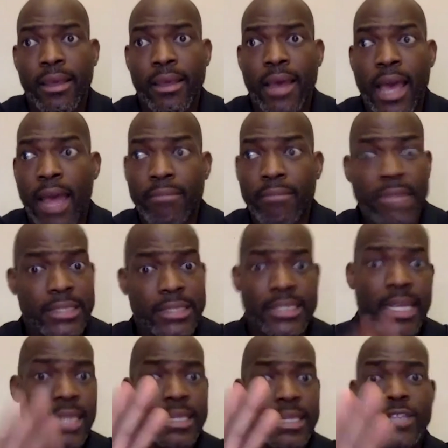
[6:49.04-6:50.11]
I'm not
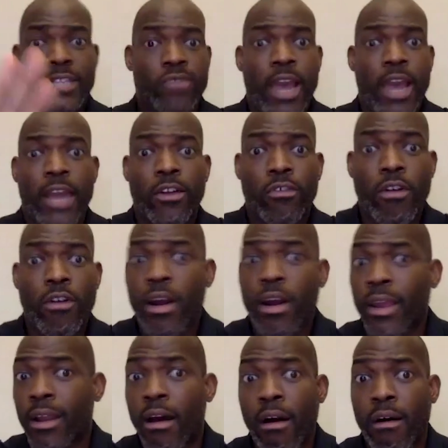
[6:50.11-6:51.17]
saying that's right or wrong
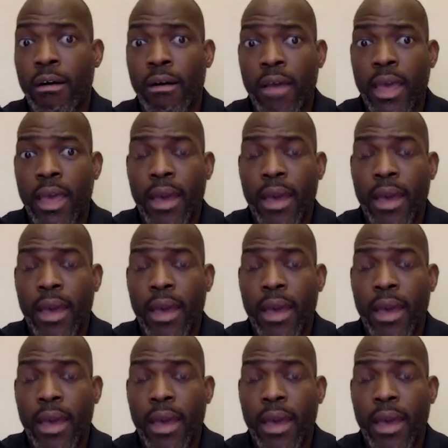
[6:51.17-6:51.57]
at all.